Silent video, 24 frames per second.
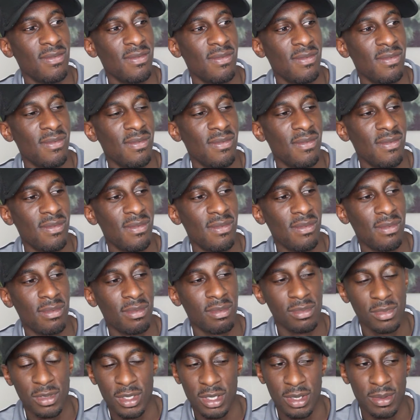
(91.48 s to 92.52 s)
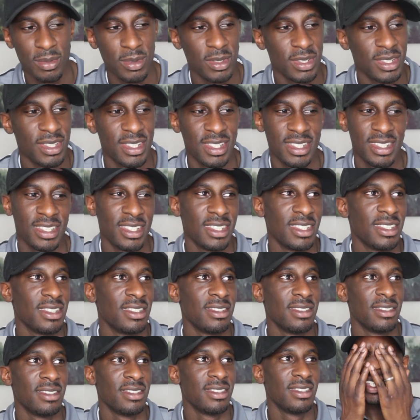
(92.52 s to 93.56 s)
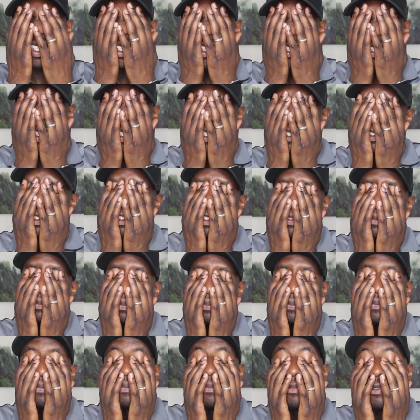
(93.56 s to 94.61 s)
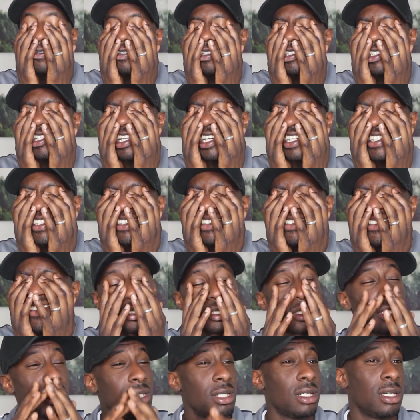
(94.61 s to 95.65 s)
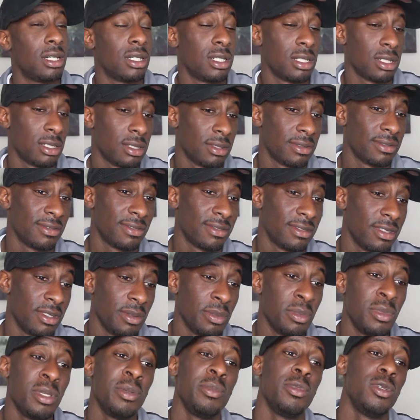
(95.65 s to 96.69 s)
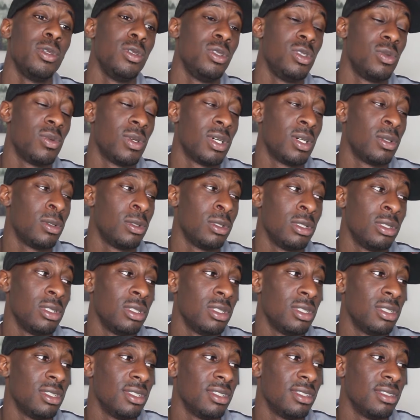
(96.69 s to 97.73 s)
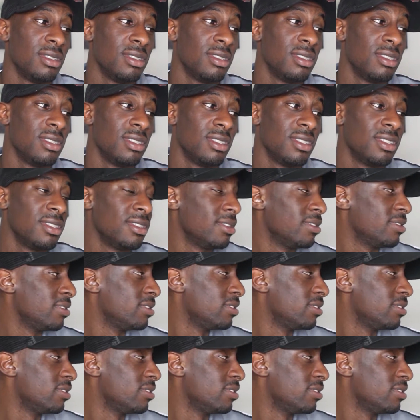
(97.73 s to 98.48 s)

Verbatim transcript: Are you done? No, I'm not done yet. Um, what was I? Oh, it made me lose where I was. I'm sorry.